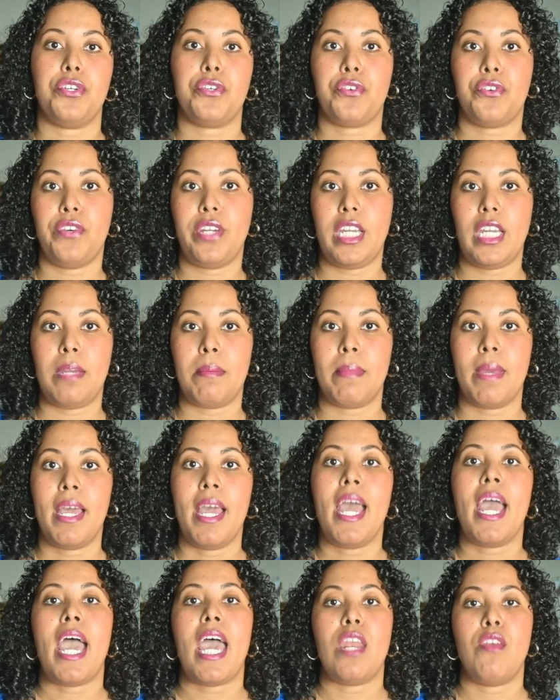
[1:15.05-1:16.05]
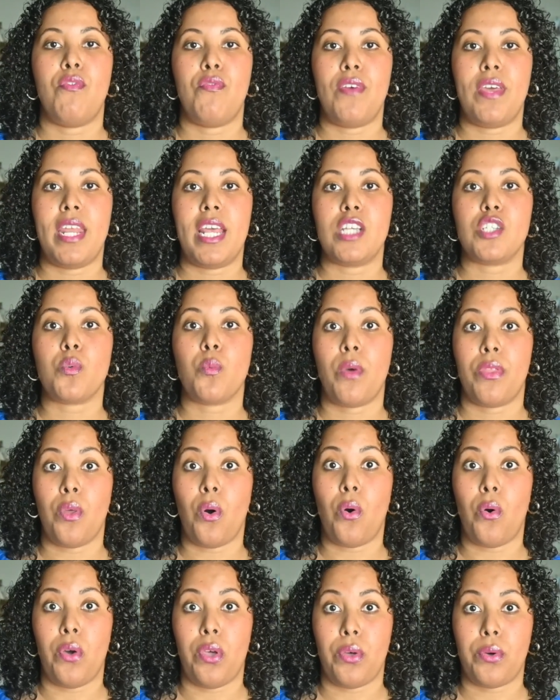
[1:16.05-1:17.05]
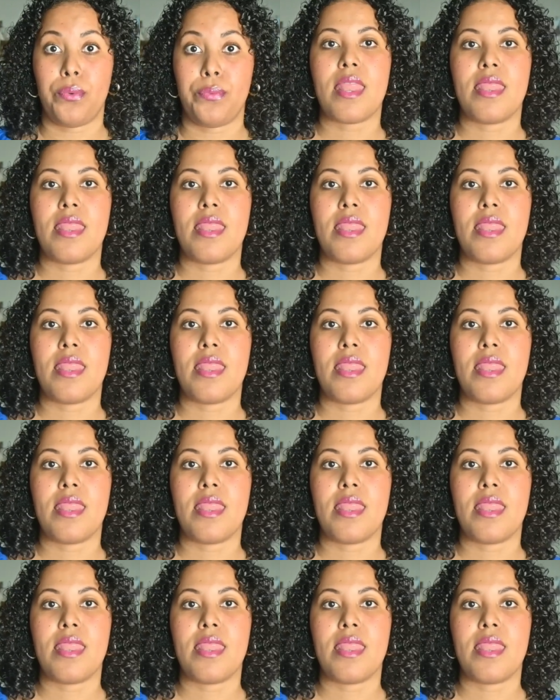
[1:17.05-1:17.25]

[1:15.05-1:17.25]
cream, and finish with oil.